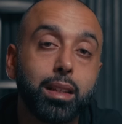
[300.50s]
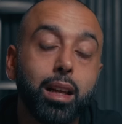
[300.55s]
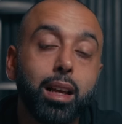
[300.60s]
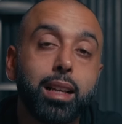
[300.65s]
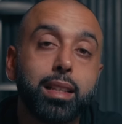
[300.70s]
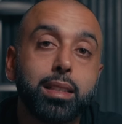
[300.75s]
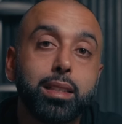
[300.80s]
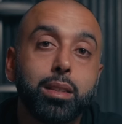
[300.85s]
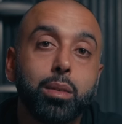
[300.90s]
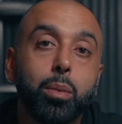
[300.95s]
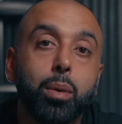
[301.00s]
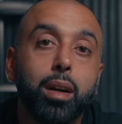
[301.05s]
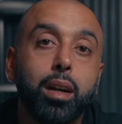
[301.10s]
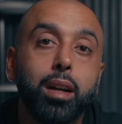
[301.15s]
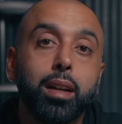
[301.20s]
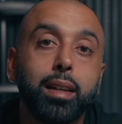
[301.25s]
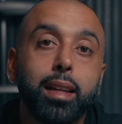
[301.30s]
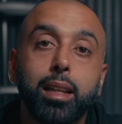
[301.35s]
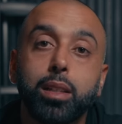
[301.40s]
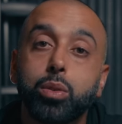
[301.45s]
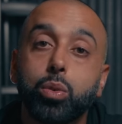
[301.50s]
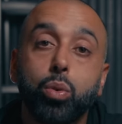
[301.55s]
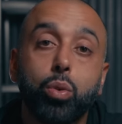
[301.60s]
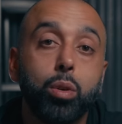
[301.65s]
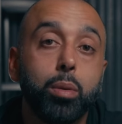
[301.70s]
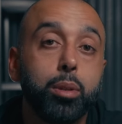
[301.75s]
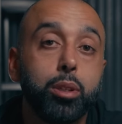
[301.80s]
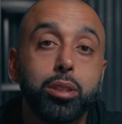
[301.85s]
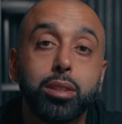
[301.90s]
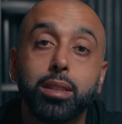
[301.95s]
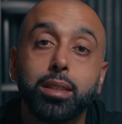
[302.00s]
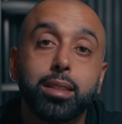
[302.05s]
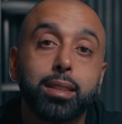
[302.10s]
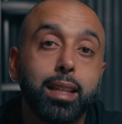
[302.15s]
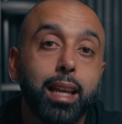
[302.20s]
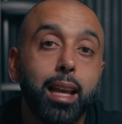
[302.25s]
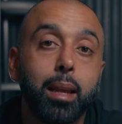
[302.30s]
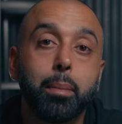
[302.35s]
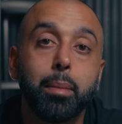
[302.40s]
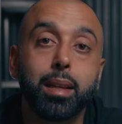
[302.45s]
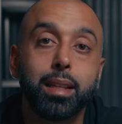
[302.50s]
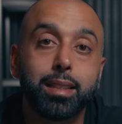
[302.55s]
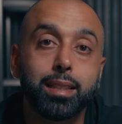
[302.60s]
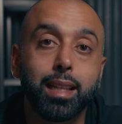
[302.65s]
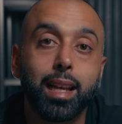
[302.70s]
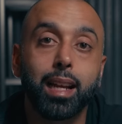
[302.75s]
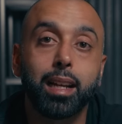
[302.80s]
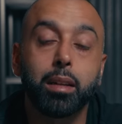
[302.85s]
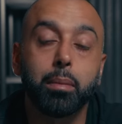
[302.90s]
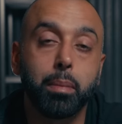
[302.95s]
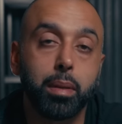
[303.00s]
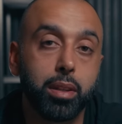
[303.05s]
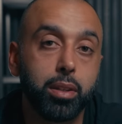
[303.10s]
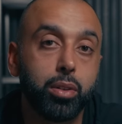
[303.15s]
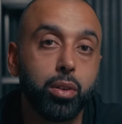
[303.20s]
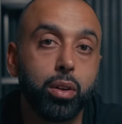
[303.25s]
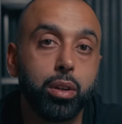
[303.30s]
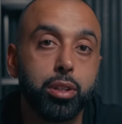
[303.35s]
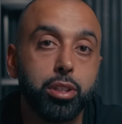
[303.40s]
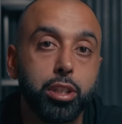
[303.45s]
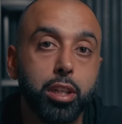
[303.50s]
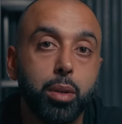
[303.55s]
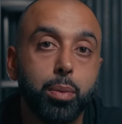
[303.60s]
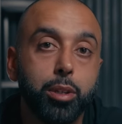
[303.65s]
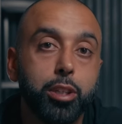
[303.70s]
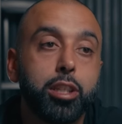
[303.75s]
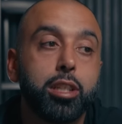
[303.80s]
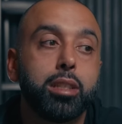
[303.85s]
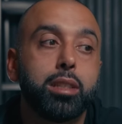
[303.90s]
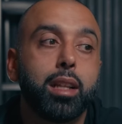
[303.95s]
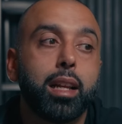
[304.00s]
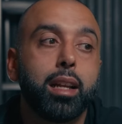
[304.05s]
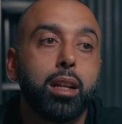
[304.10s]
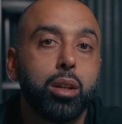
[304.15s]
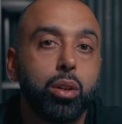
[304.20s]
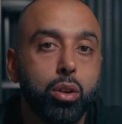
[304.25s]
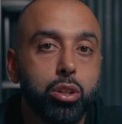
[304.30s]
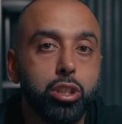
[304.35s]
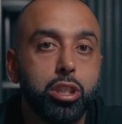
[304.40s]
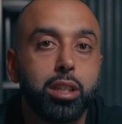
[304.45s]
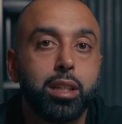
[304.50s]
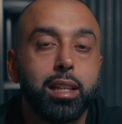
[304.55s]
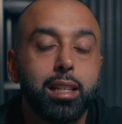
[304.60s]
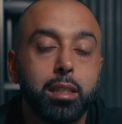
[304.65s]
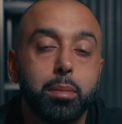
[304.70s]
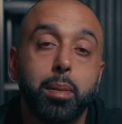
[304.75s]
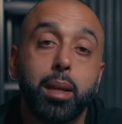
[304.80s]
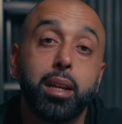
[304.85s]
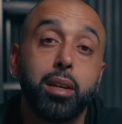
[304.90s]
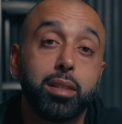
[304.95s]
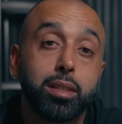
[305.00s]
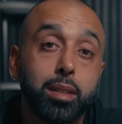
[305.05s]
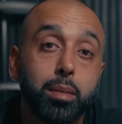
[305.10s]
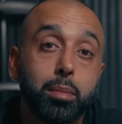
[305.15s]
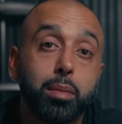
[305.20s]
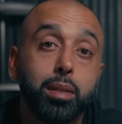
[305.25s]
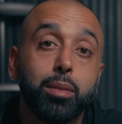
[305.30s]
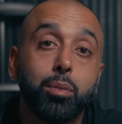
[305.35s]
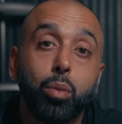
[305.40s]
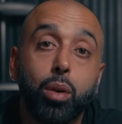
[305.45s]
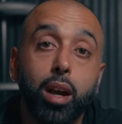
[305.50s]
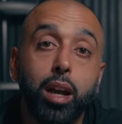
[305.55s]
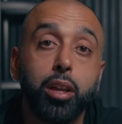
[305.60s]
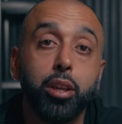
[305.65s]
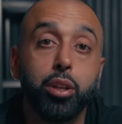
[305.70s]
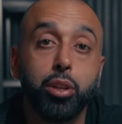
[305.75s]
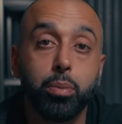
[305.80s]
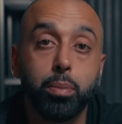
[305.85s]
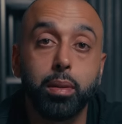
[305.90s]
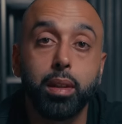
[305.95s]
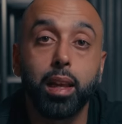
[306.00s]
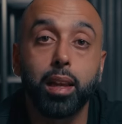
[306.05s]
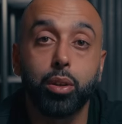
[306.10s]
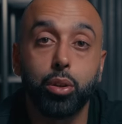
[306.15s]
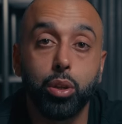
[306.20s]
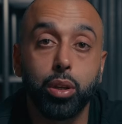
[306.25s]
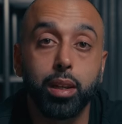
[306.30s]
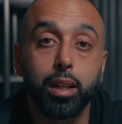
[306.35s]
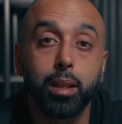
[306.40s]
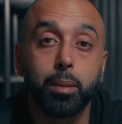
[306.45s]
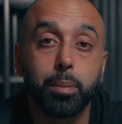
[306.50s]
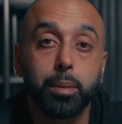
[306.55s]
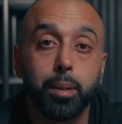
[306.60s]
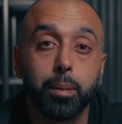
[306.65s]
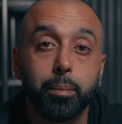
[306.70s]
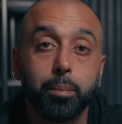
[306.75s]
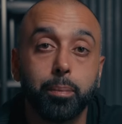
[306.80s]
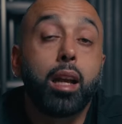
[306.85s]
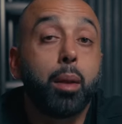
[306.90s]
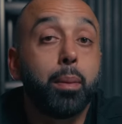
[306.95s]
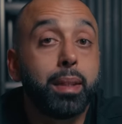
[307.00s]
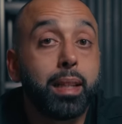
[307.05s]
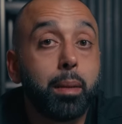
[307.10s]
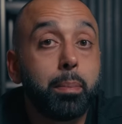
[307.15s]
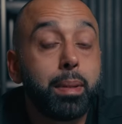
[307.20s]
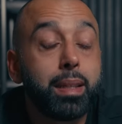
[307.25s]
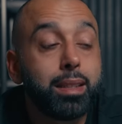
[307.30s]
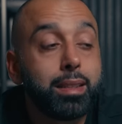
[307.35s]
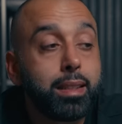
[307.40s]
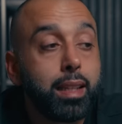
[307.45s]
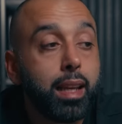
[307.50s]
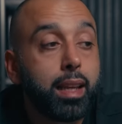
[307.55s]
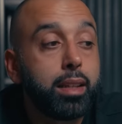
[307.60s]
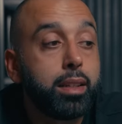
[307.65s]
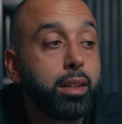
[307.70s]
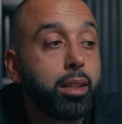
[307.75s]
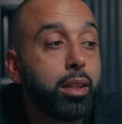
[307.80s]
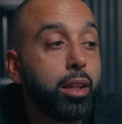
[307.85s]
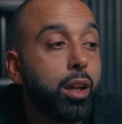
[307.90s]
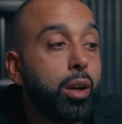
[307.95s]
clients in the world, and it's all using the same exact methodology, which is like logically explaining to someone why you think you can help them. And with that being said,